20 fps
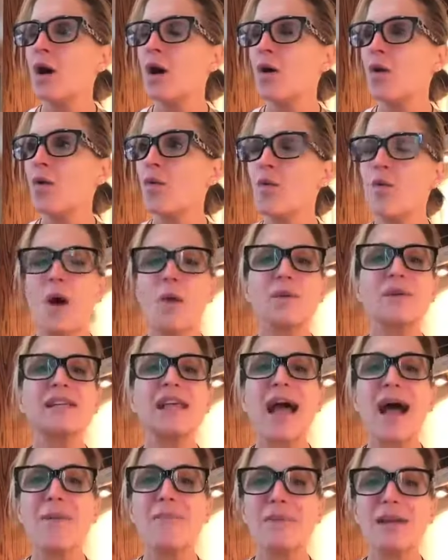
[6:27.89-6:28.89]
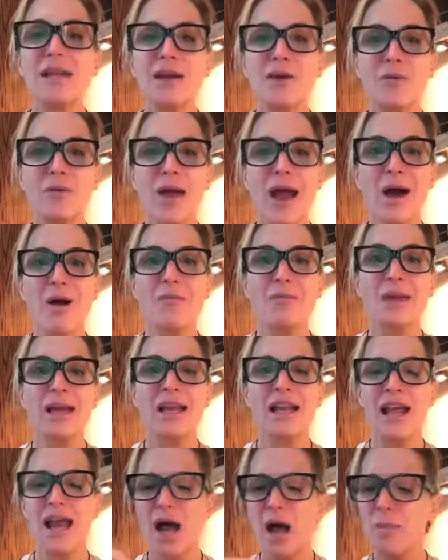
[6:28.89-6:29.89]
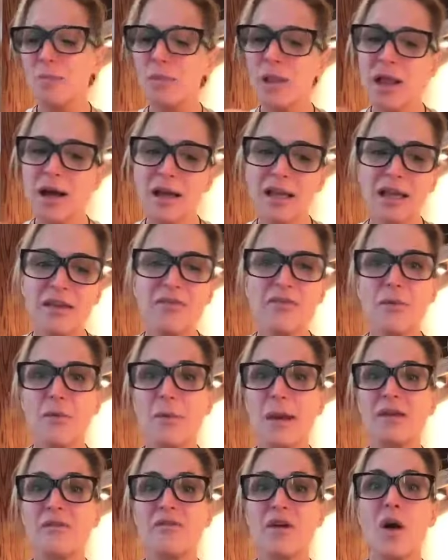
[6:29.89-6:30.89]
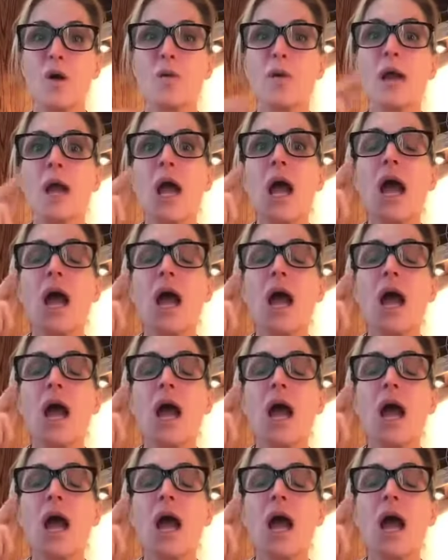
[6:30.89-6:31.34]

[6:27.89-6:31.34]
what was happening around me and unplugging from my phone,